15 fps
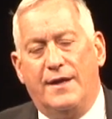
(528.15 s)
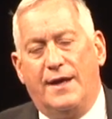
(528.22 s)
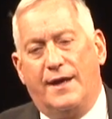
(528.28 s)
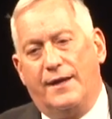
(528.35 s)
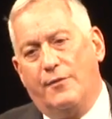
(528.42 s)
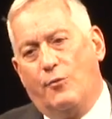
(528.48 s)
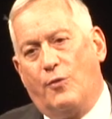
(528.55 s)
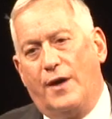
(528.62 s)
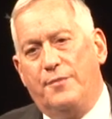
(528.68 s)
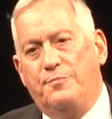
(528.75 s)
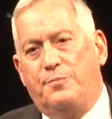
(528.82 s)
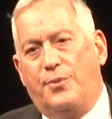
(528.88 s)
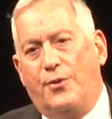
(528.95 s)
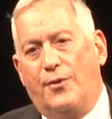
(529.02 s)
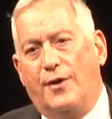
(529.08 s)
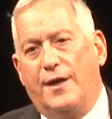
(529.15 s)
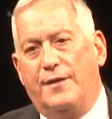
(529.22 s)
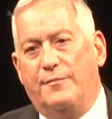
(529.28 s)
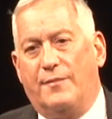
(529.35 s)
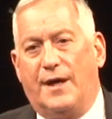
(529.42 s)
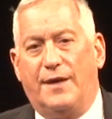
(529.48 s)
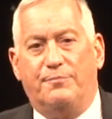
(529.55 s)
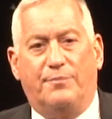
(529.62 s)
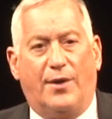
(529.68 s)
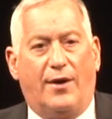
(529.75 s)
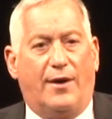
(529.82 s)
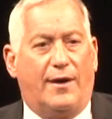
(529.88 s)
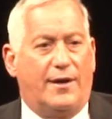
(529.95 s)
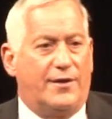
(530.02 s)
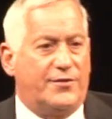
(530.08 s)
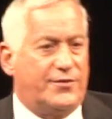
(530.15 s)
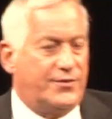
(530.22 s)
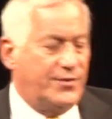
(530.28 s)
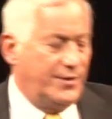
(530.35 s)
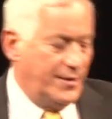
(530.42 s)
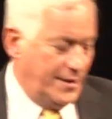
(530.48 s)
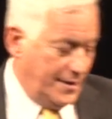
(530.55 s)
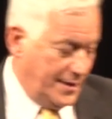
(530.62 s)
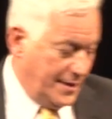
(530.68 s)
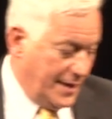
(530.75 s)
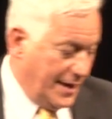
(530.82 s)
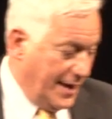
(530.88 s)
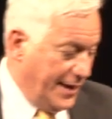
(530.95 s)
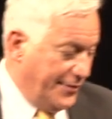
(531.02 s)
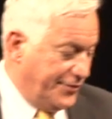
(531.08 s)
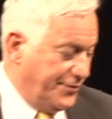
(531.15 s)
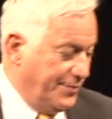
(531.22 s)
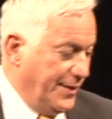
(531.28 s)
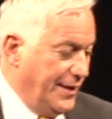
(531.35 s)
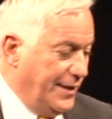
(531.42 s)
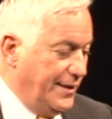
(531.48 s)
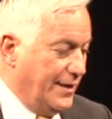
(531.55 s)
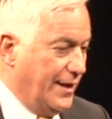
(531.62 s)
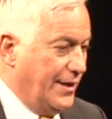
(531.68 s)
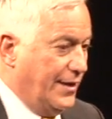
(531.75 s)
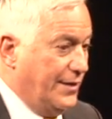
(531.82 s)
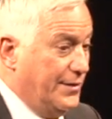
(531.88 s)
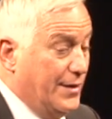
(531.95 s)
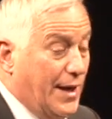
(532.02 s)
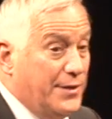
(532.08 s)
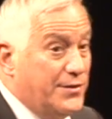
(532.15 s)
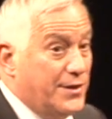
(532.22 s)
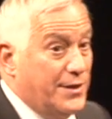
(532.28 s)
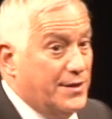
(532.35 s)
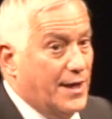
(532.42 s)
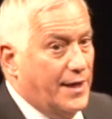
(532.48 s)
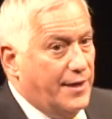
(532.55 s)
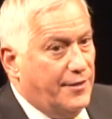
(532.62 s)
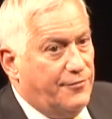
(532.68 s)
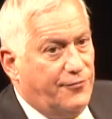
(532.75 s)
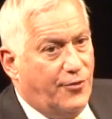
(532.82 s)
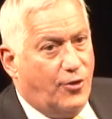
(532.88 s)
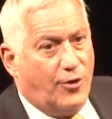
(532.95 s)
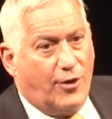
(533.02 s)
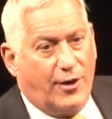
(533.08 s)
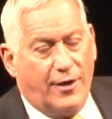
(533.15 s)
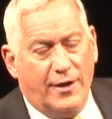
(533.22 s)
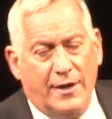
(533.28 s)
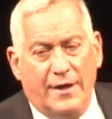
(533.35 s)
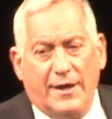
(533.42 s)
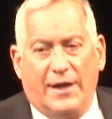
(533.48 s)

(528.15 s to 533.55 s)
And at one point, my boss asked me in 1994,